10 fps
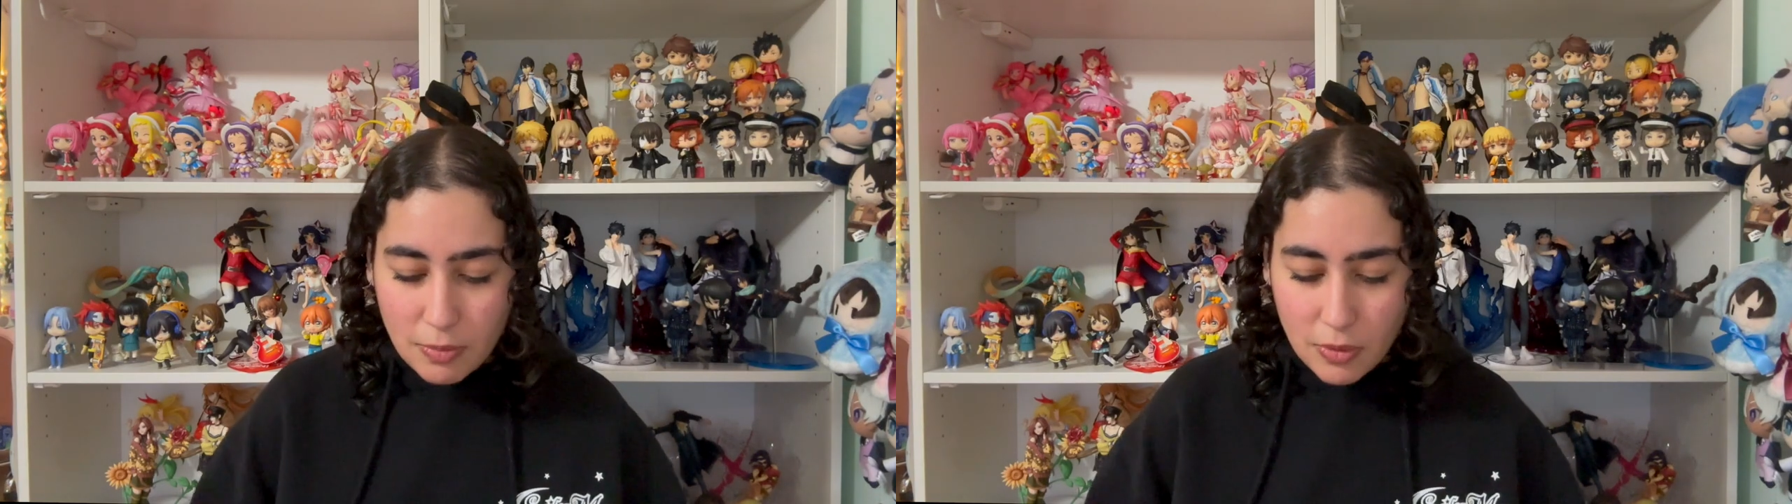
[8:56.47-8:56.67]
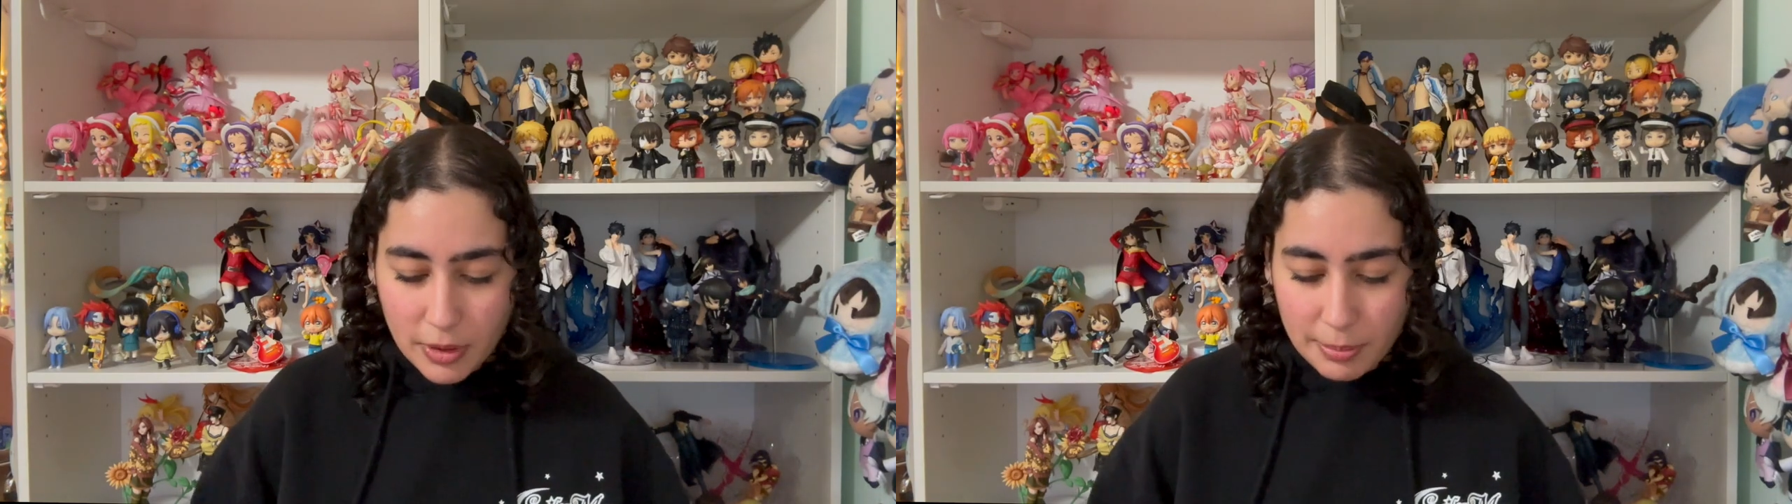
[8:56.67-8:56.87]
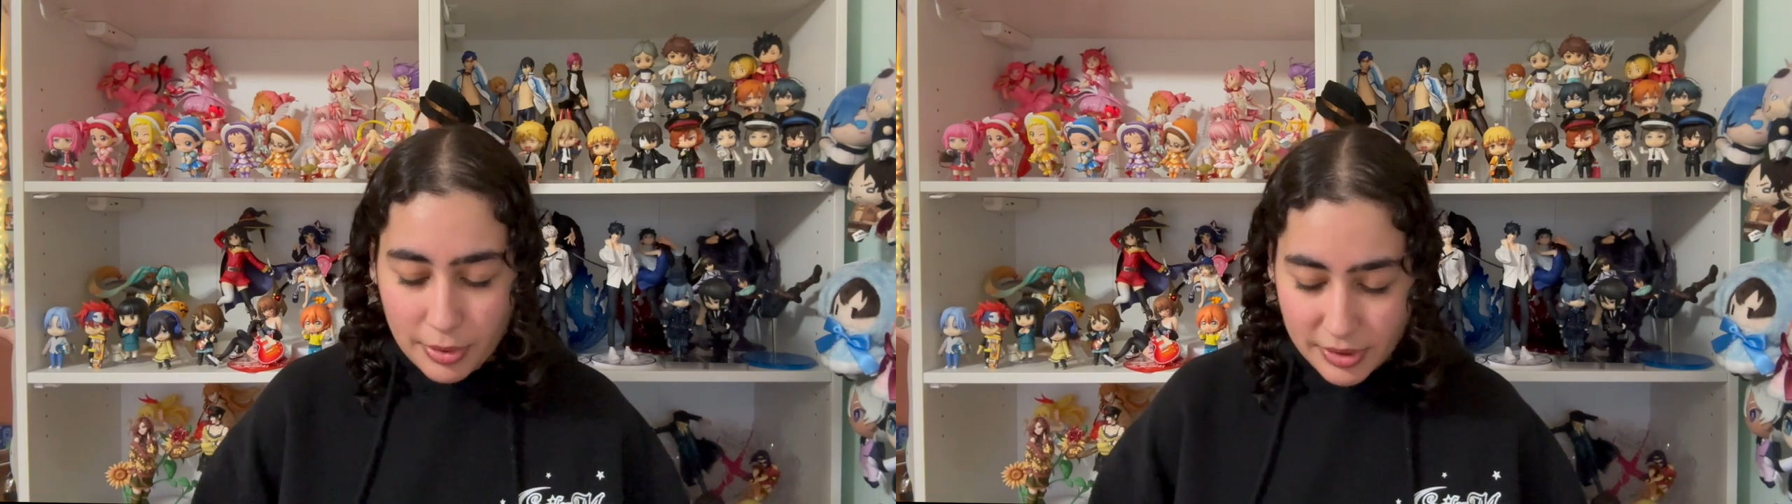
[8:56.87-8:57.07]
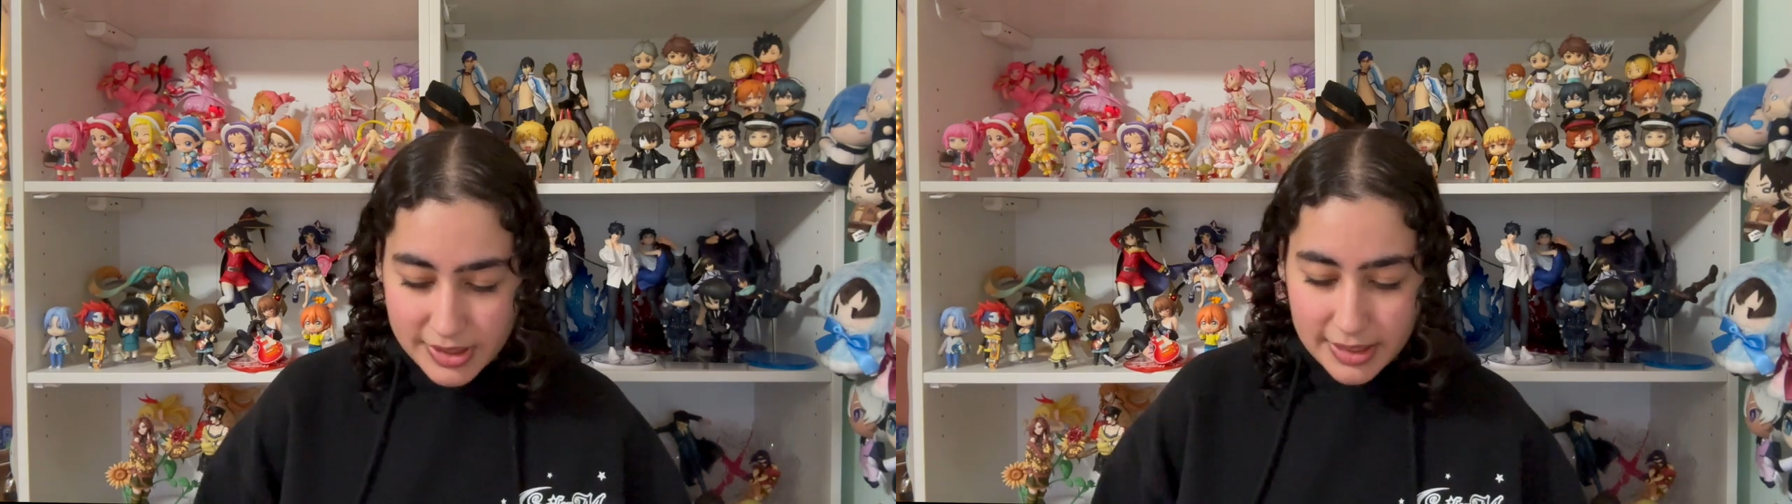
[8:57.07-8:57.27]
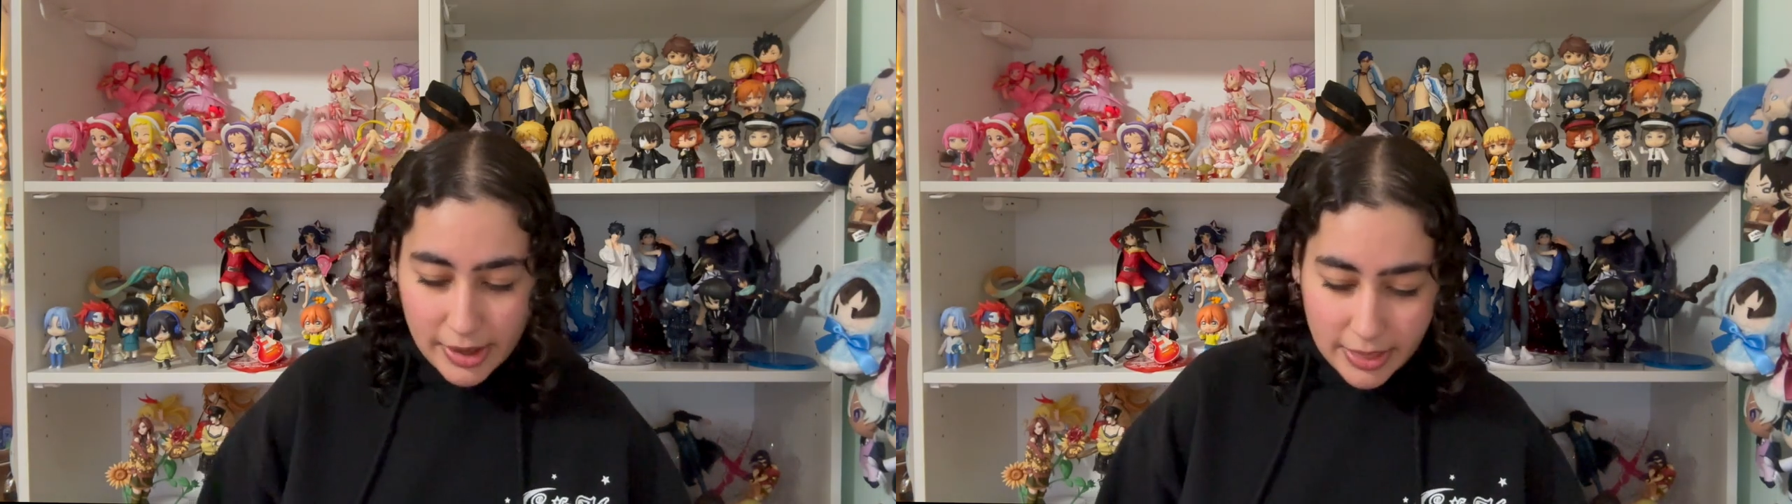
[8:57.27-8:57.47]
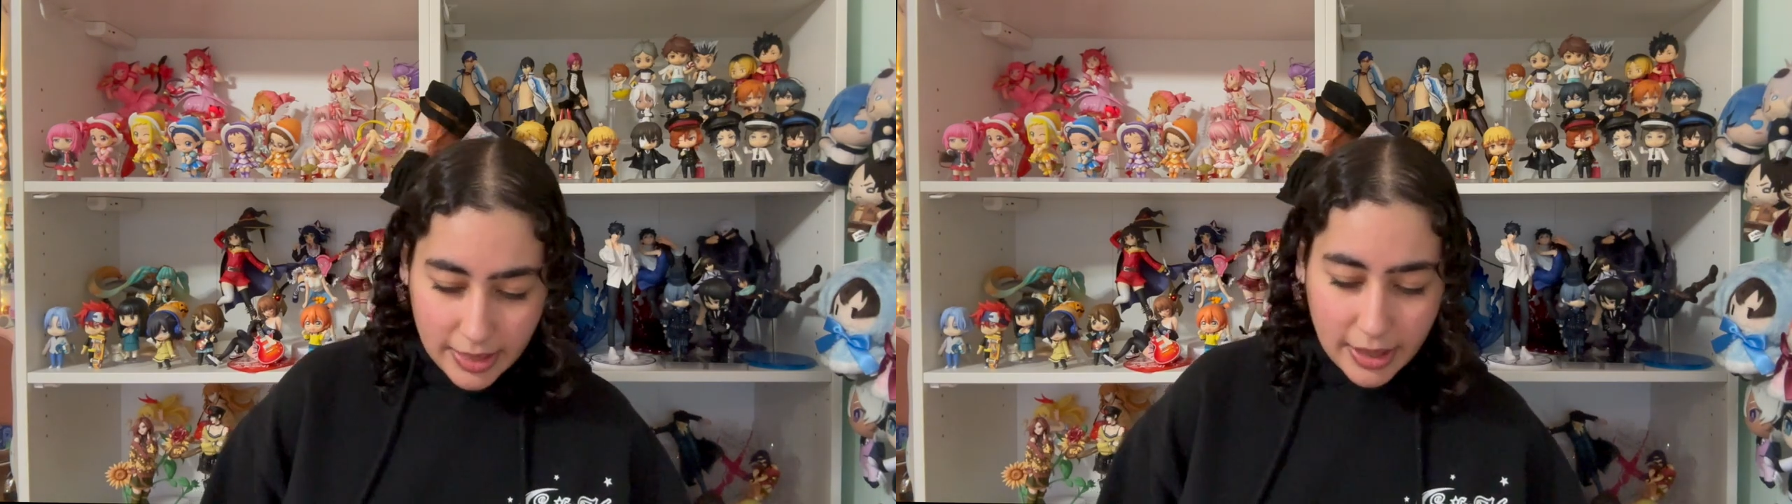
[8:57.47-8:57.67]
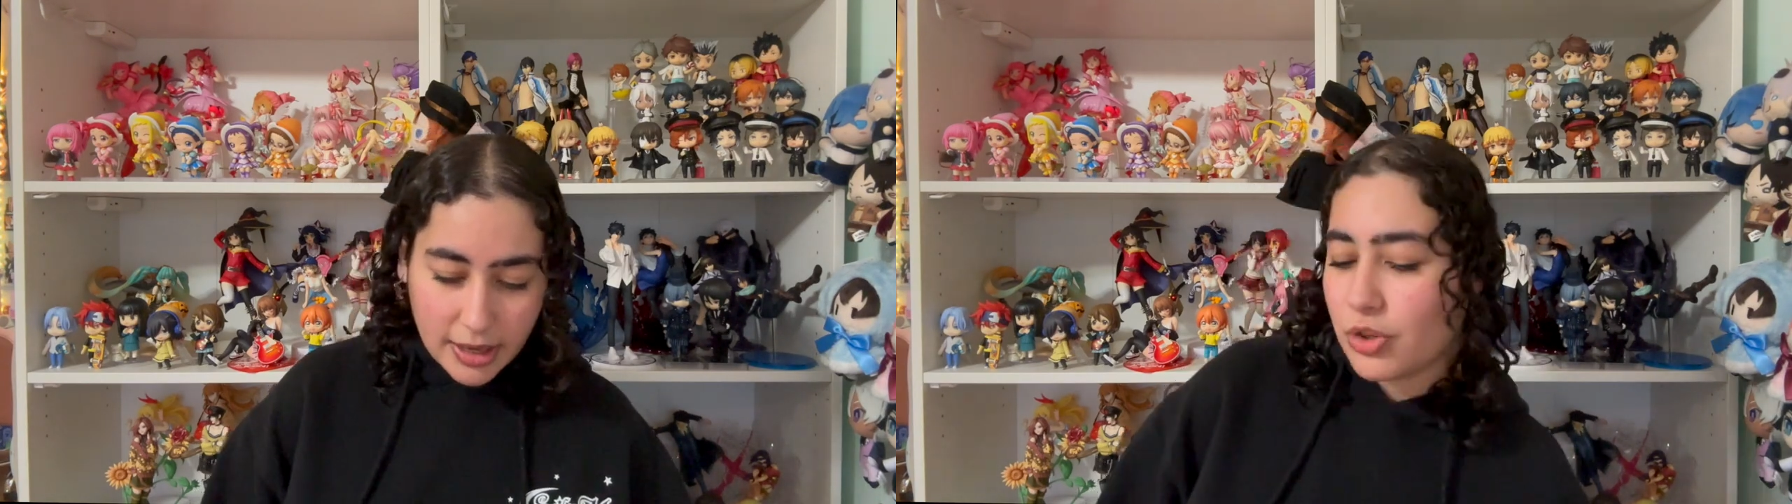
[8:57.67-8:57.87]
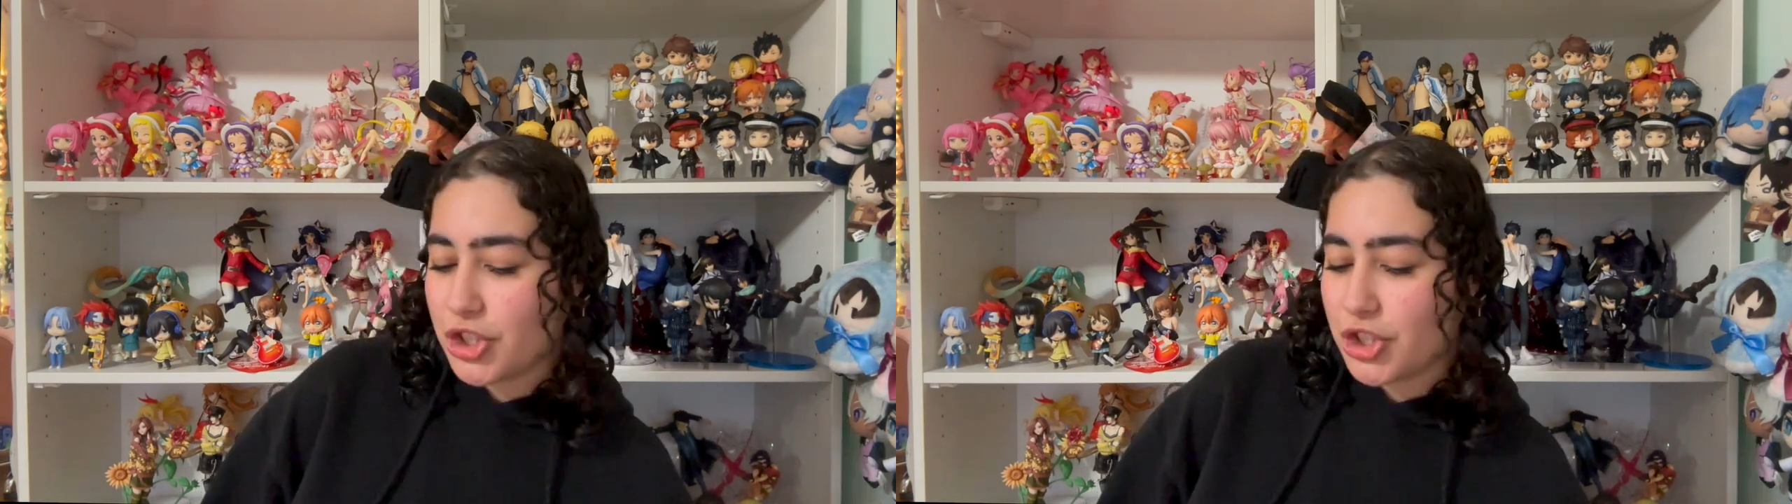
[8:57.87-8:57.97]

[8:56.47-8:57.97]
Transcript: more in person, I think.